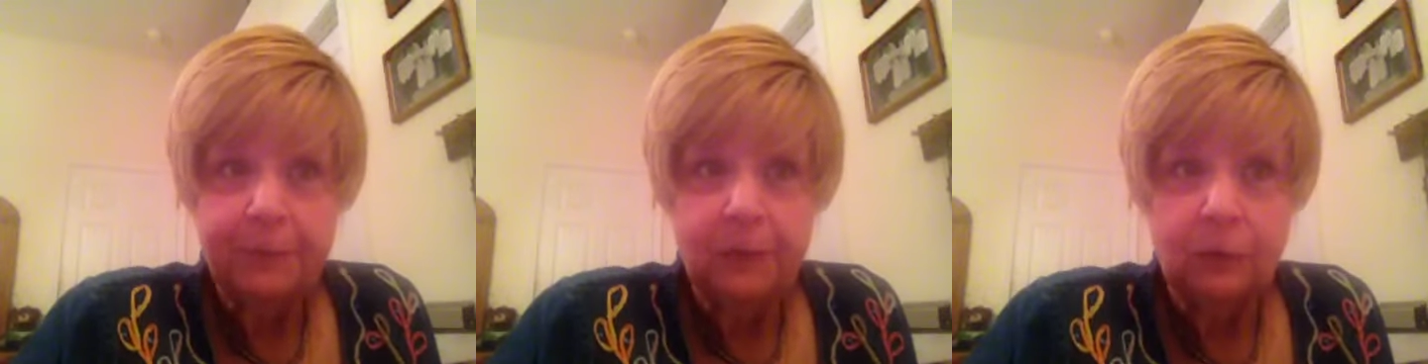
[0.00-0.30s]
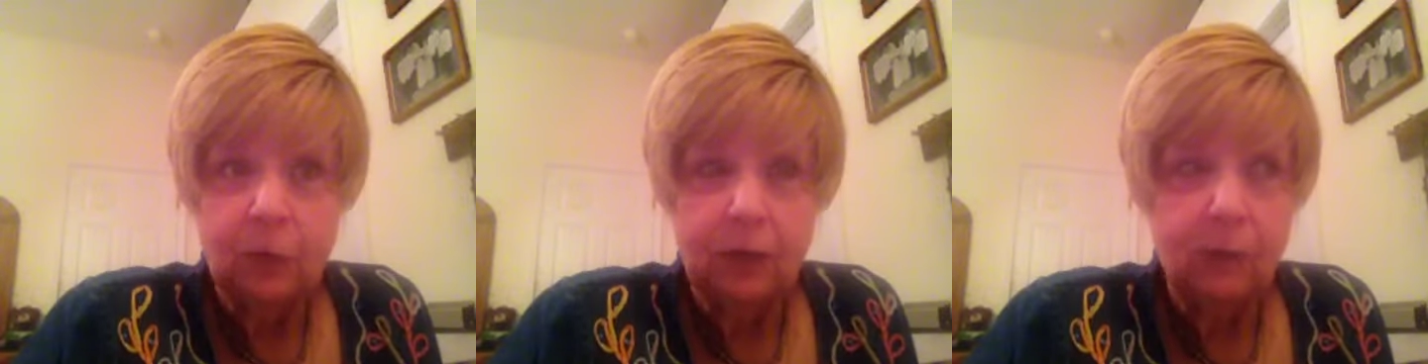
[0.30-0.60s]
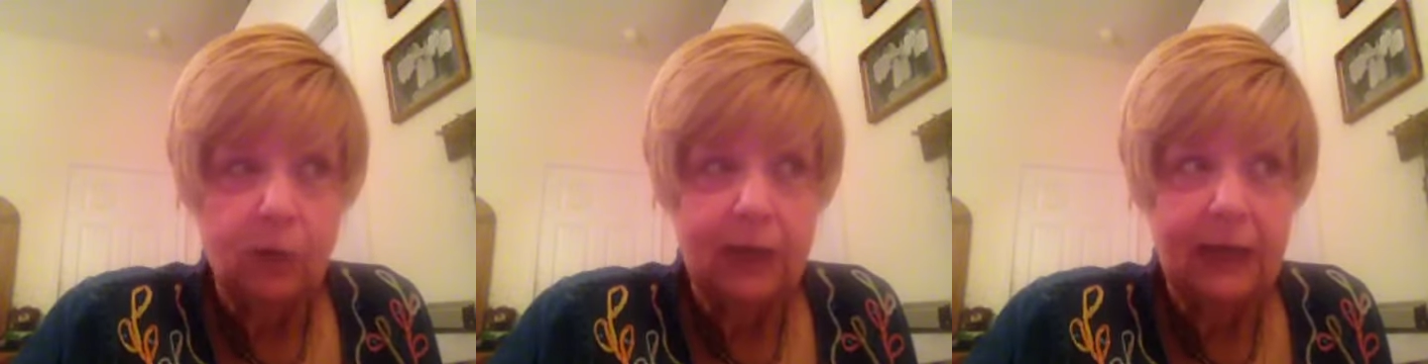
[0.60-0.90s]
tomorrow
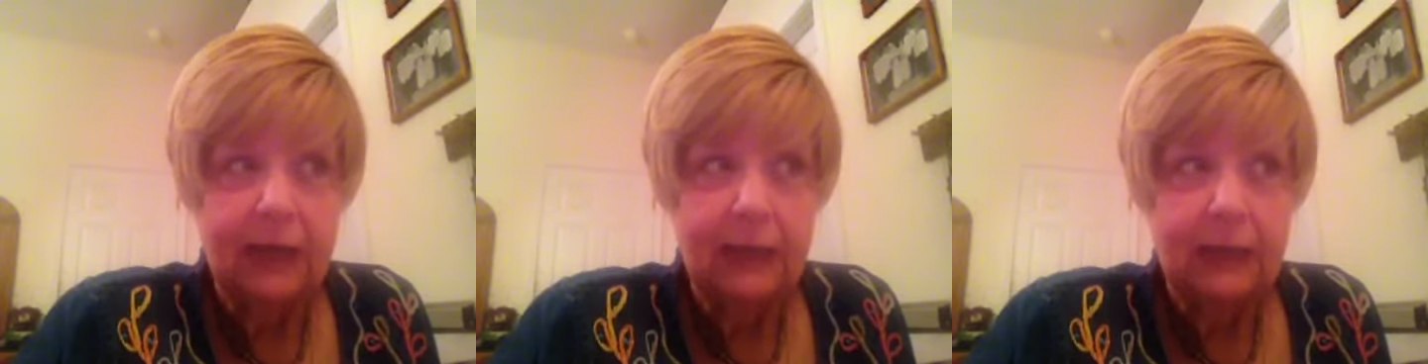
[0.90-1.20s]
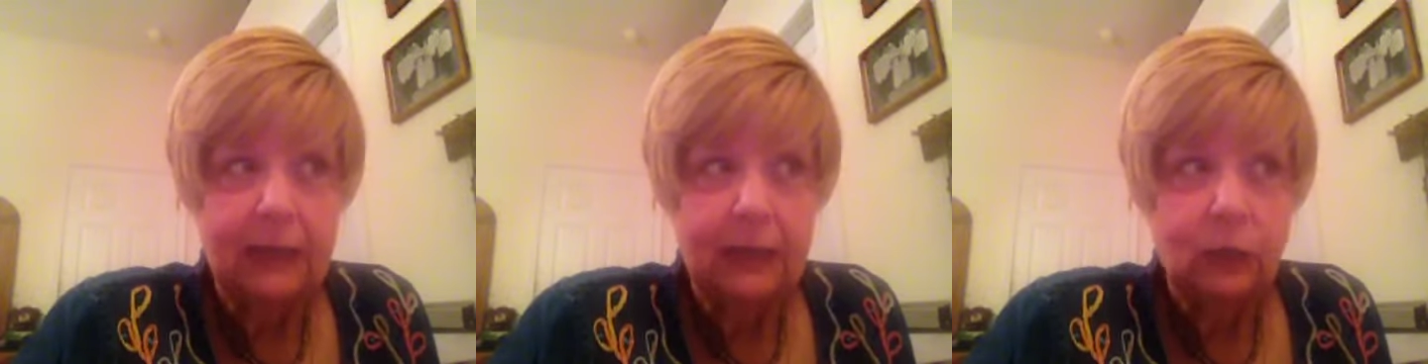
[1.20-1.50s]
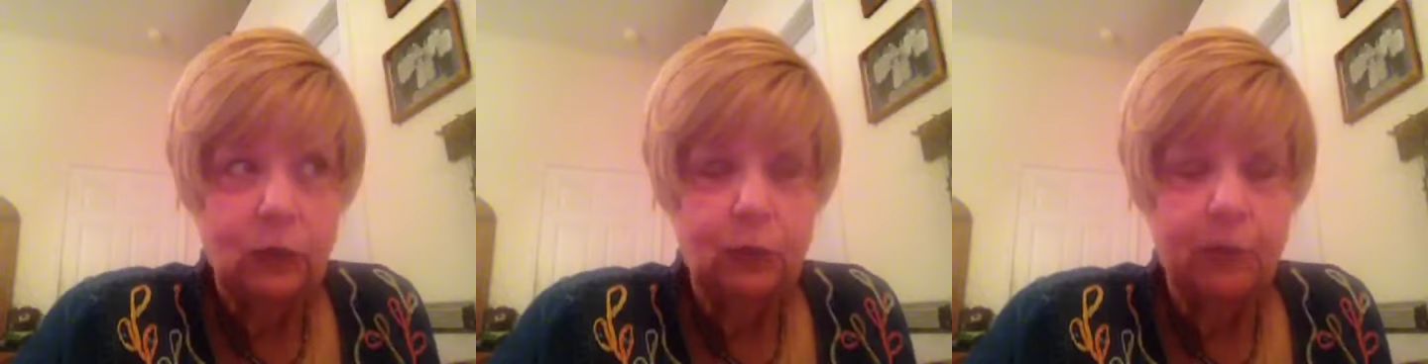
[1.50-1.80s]
morning
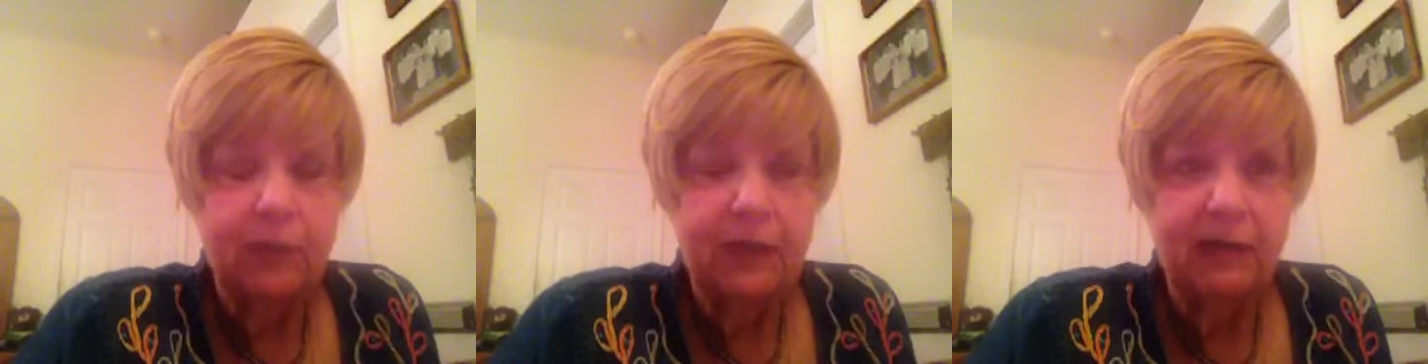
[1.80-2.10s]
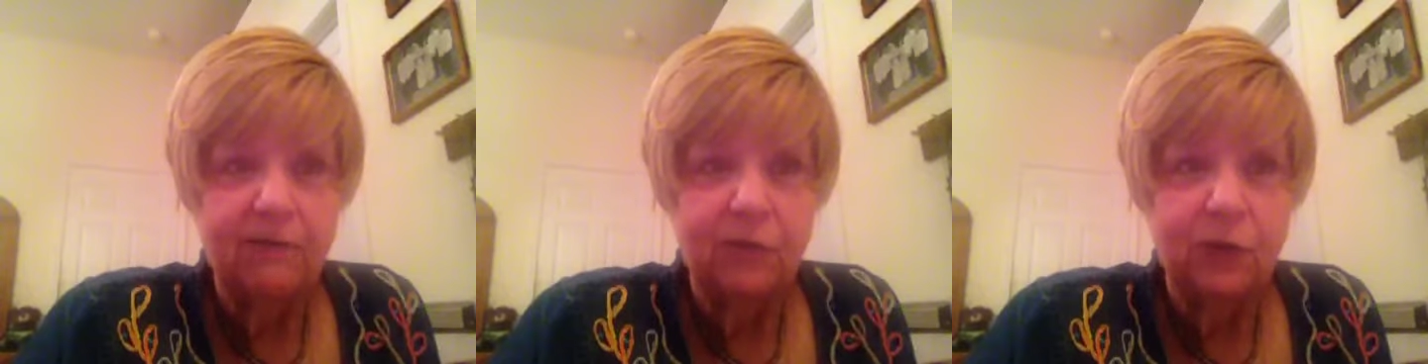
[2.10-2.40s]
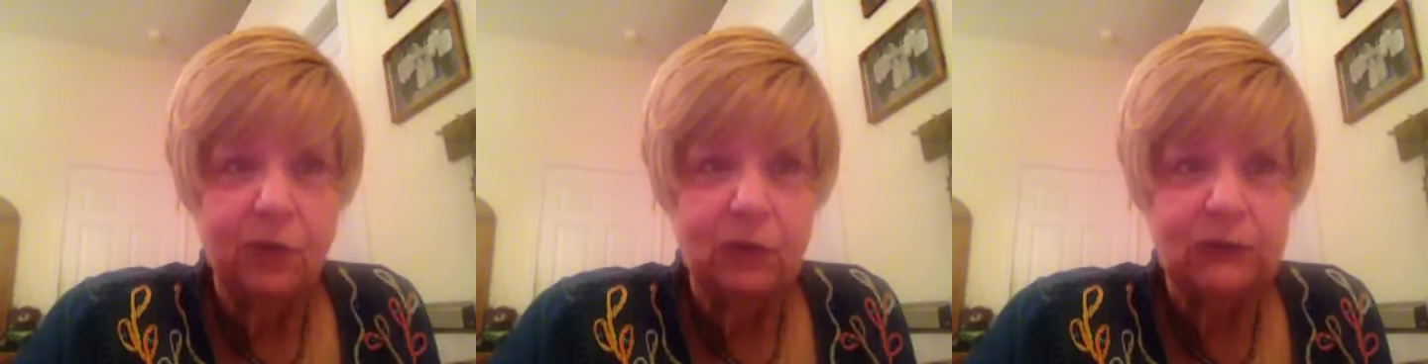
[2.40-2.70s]
to prepare
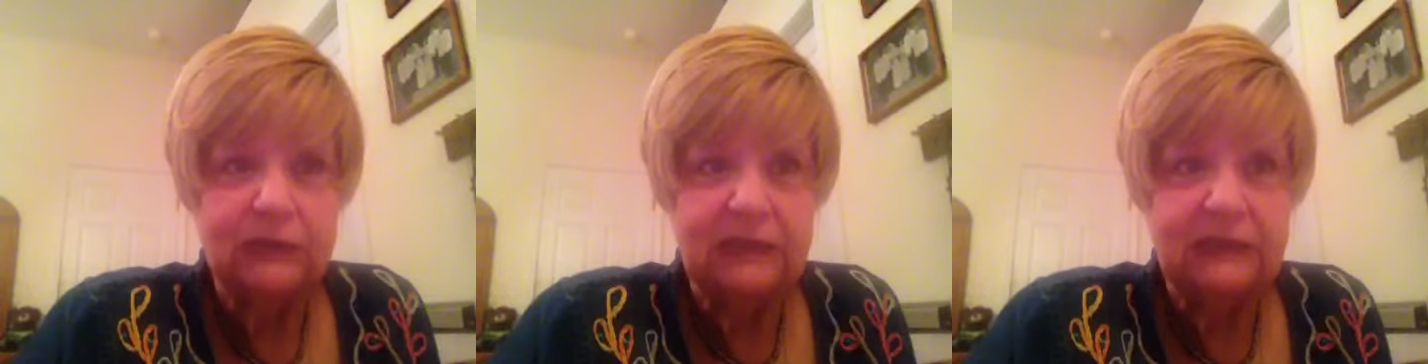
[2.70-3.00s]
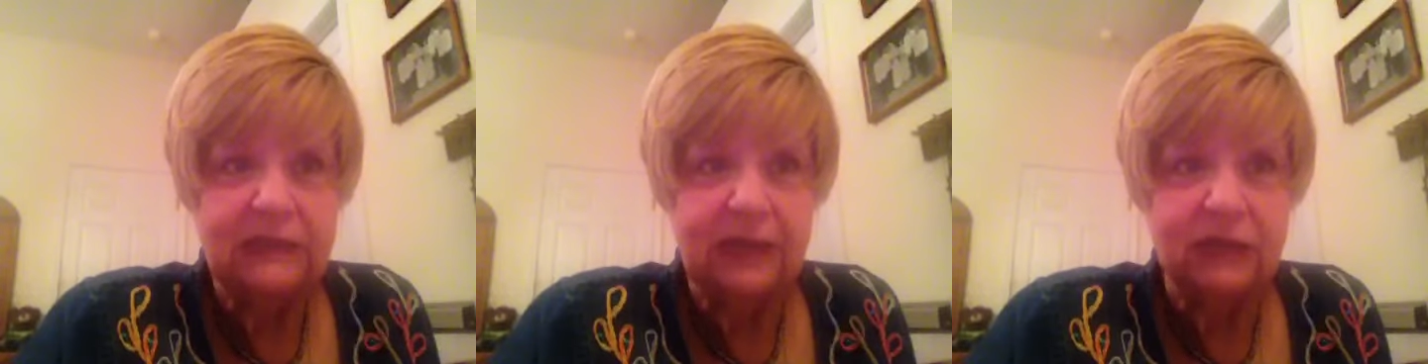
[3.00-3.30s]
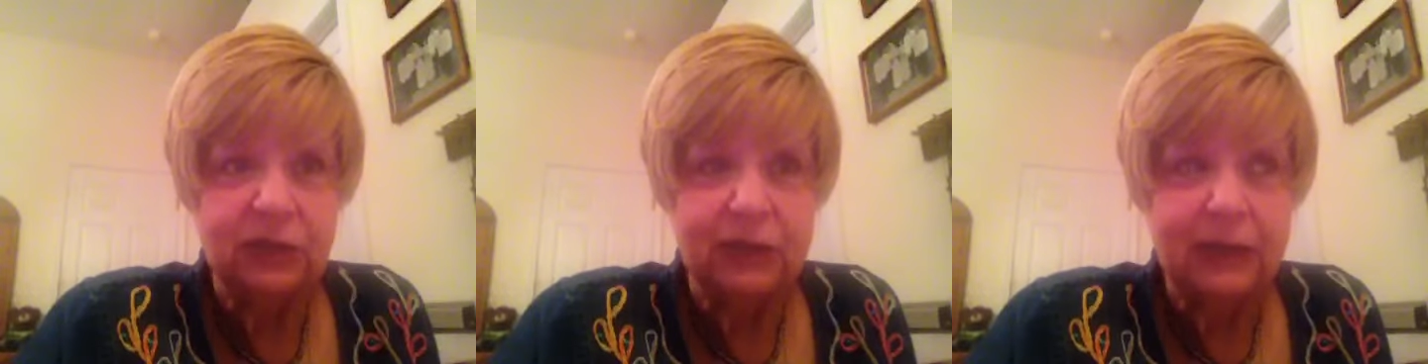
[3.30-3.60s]
for her
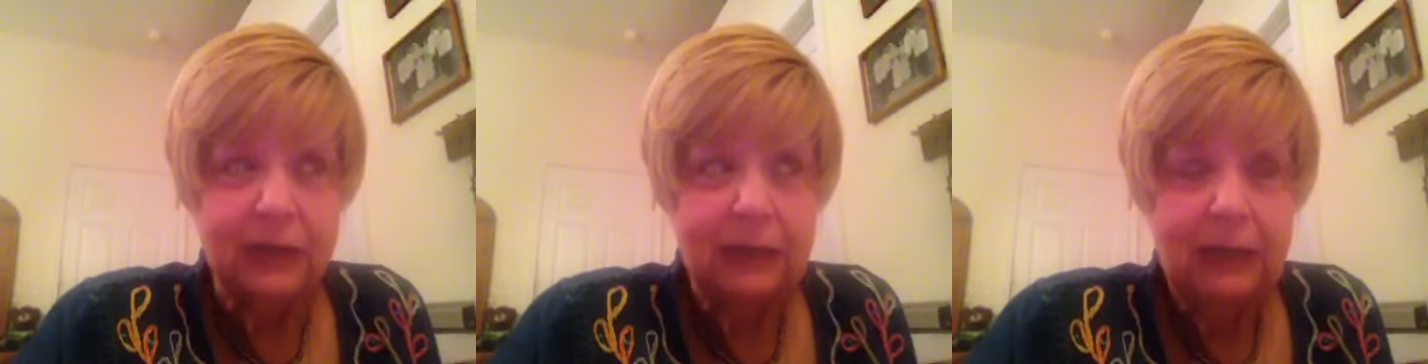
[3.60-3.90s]
C-section